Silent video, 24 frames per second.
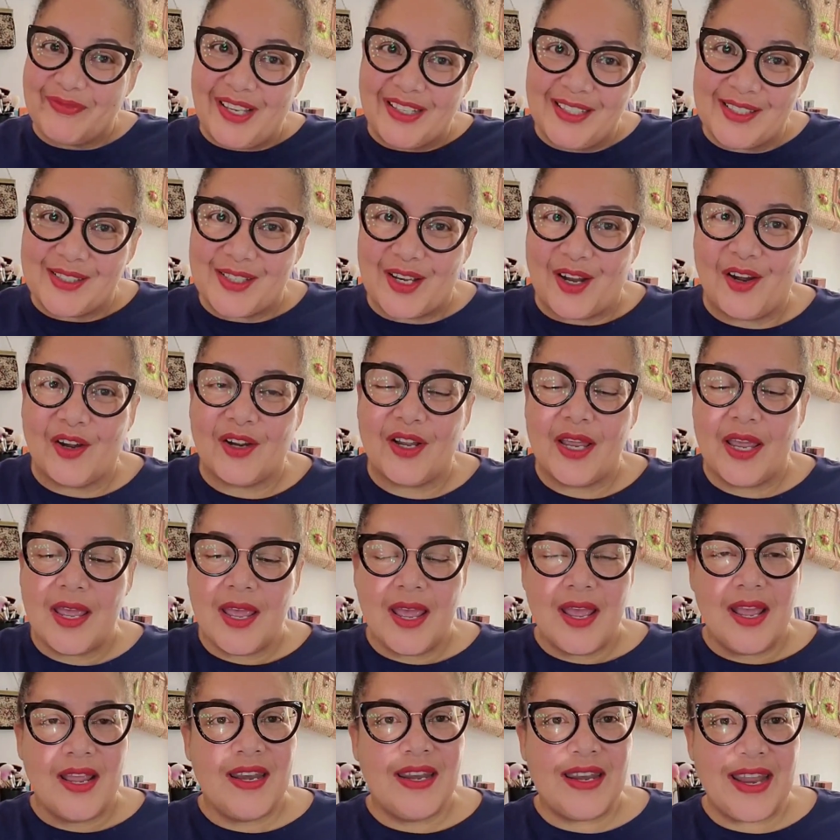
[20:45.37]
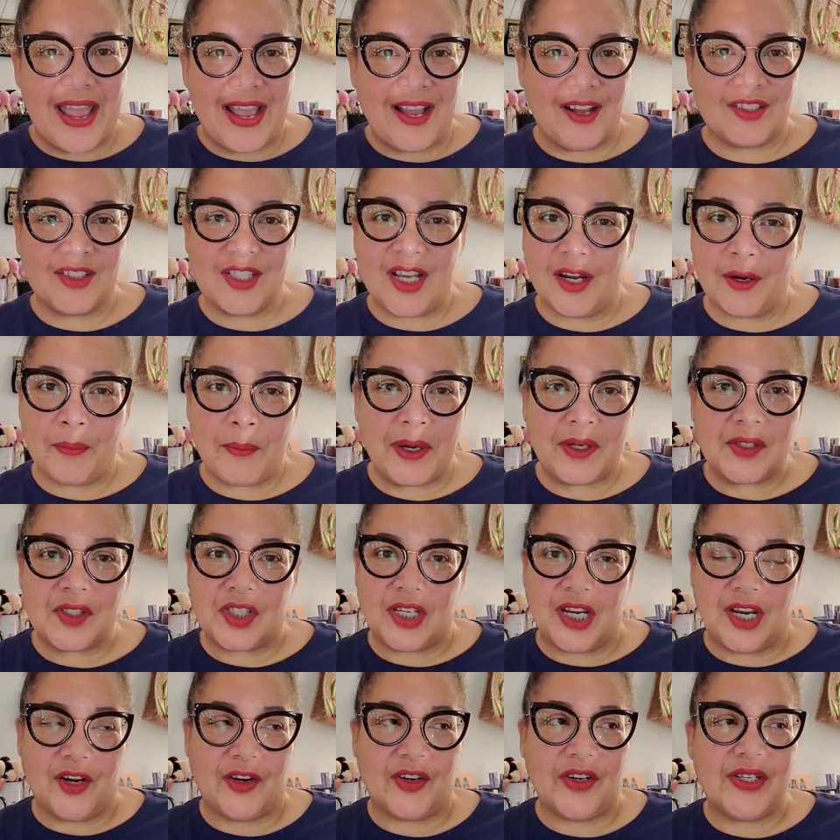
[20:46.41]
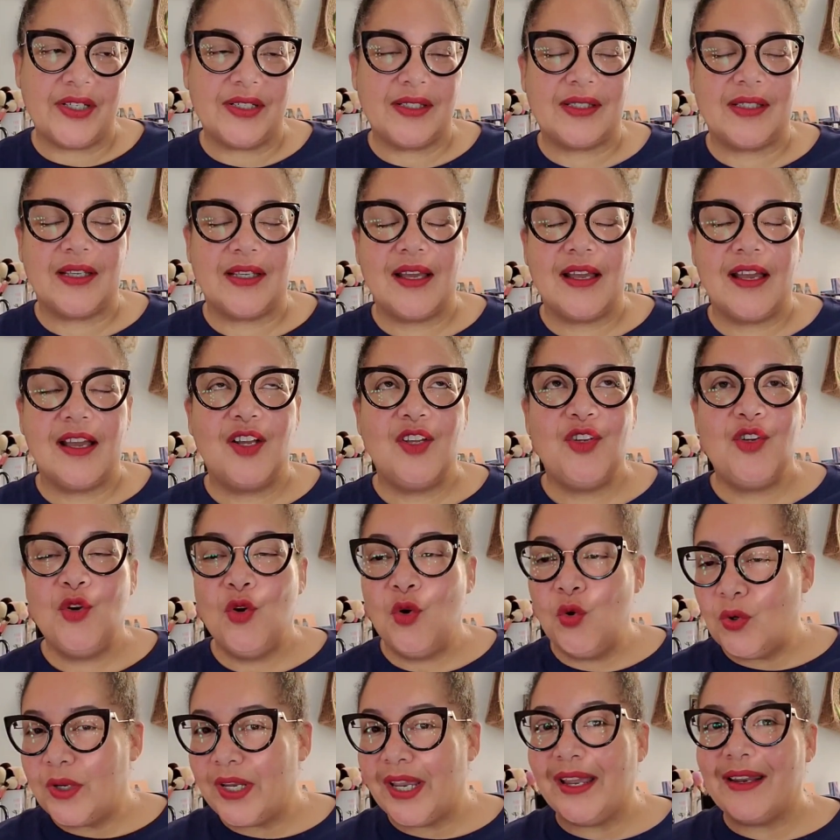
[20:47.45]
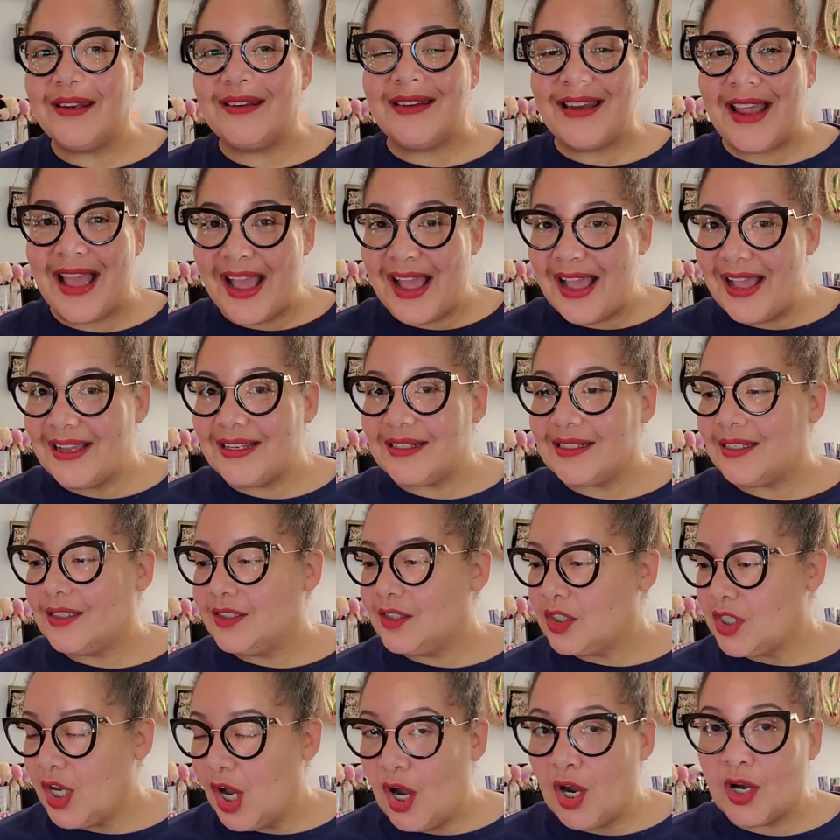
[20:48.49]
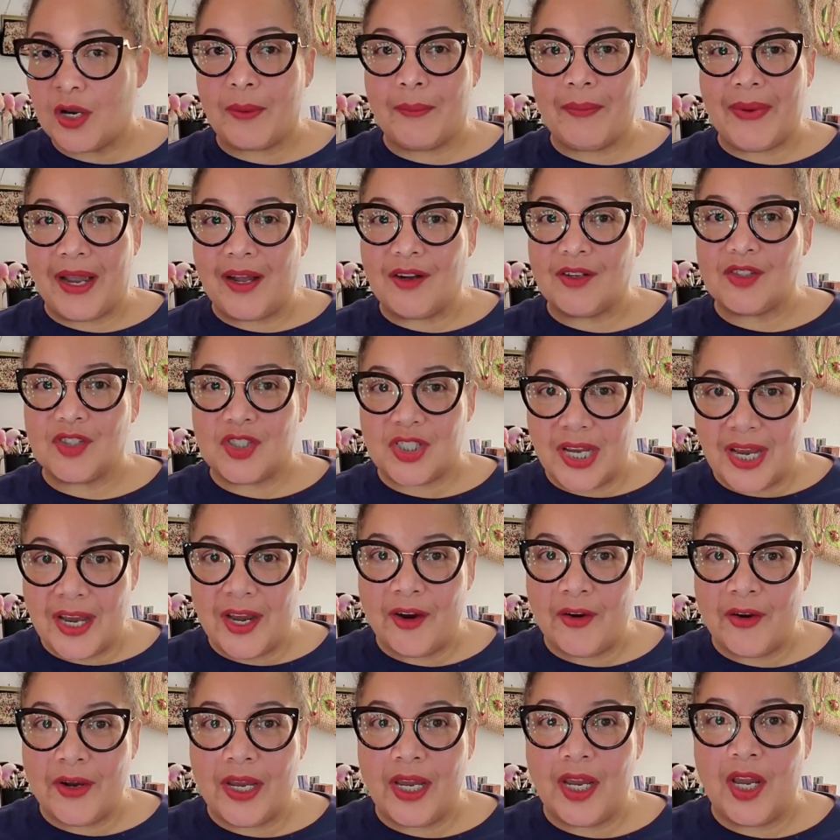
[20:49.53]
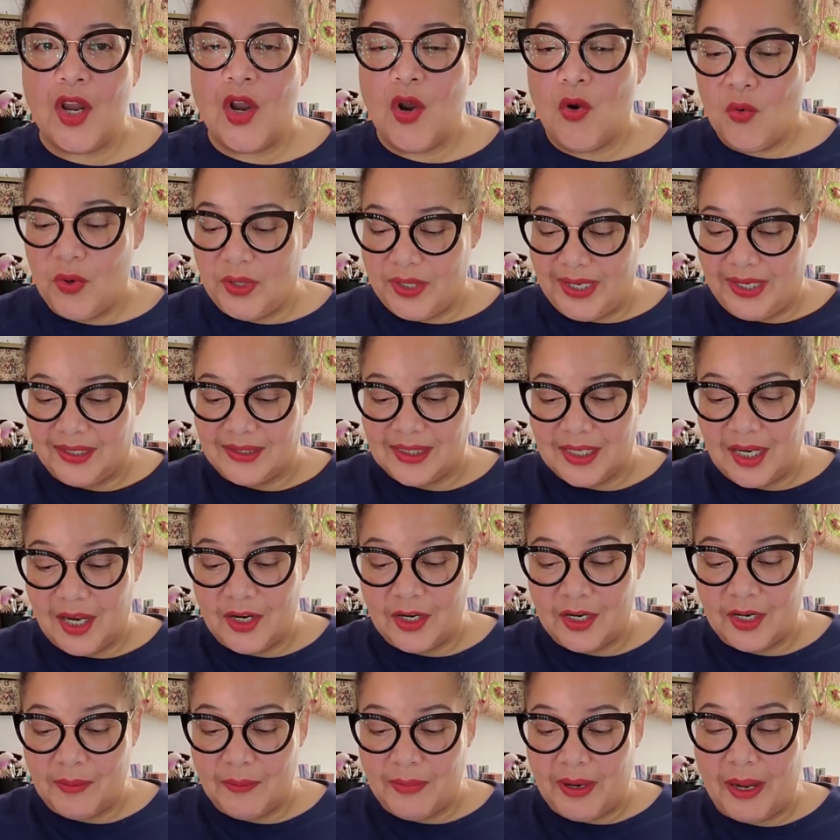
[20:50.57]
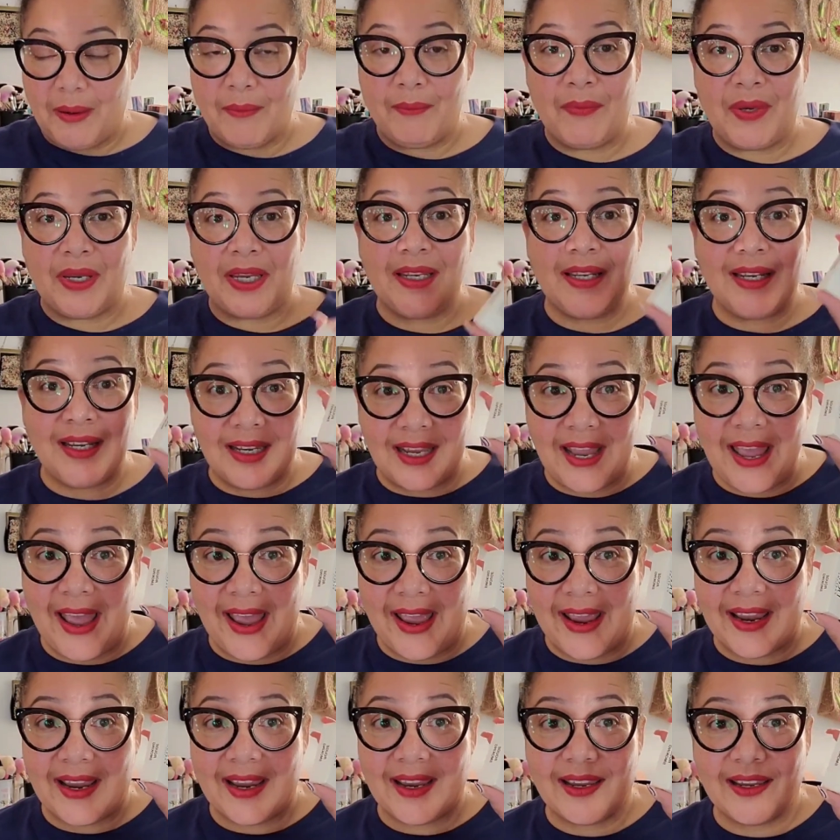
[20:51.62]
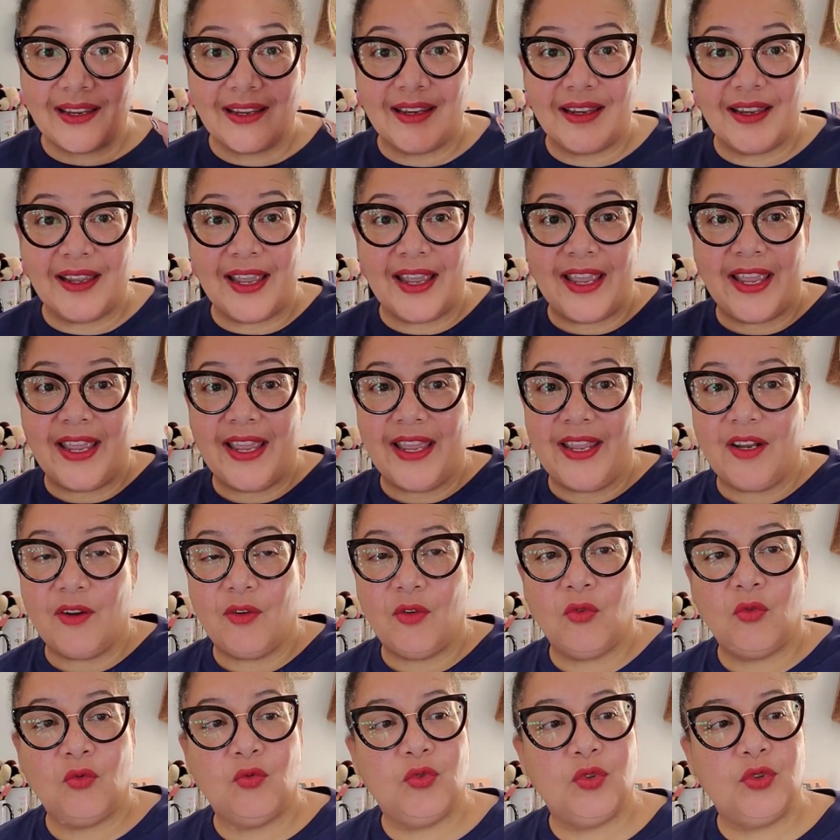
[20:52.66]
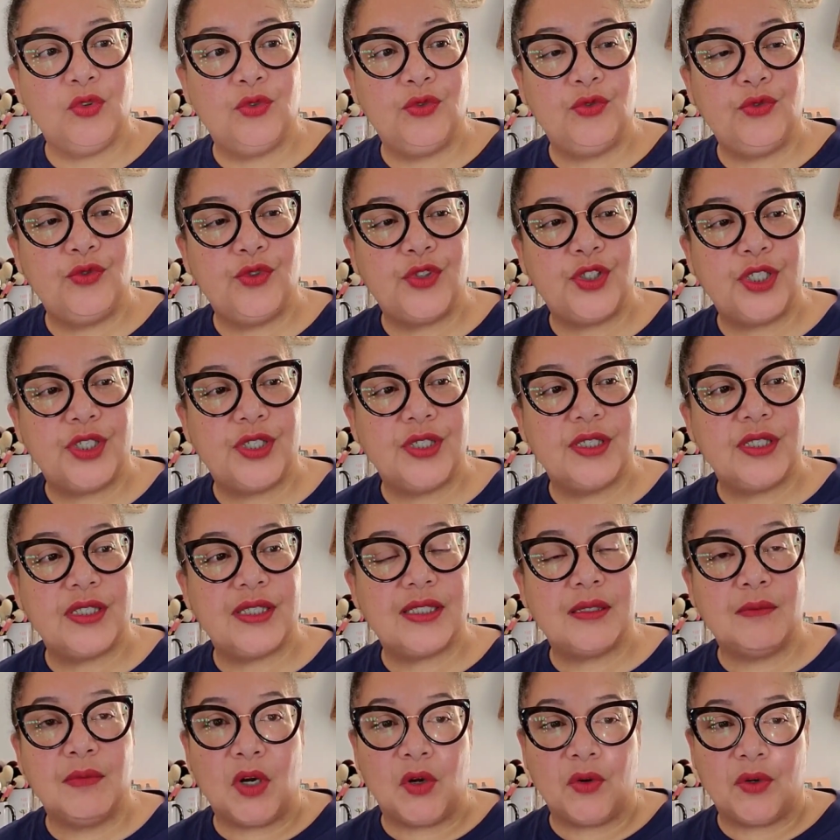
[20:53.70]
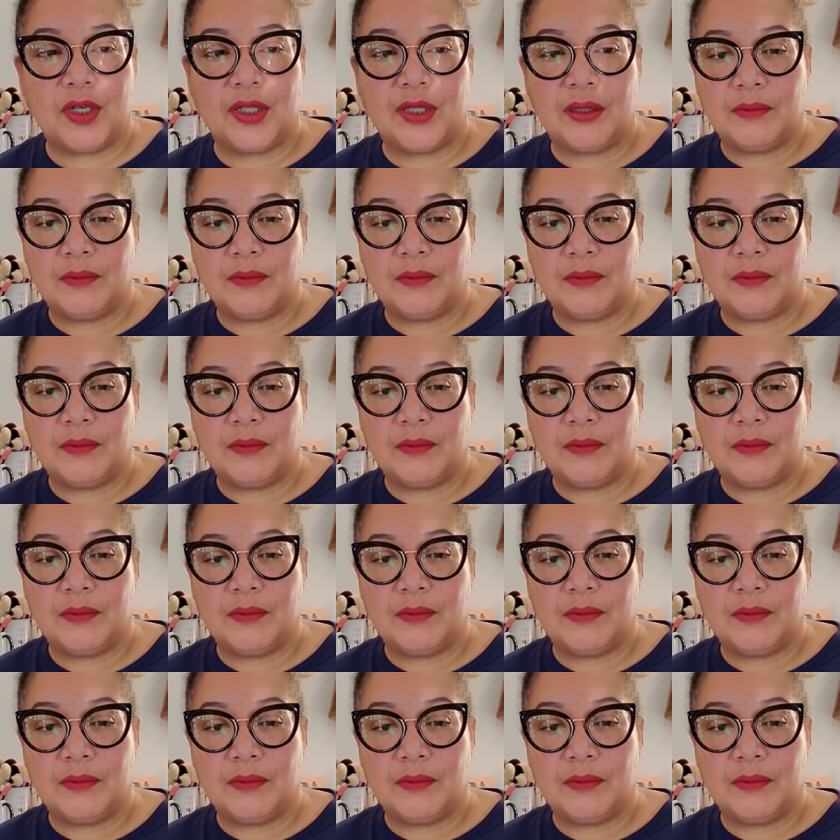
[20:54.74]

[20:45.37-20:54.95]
Let's talk. Now, talking about cherries, you cannot talk about cherry without talking about BDK and Rouge Smoking.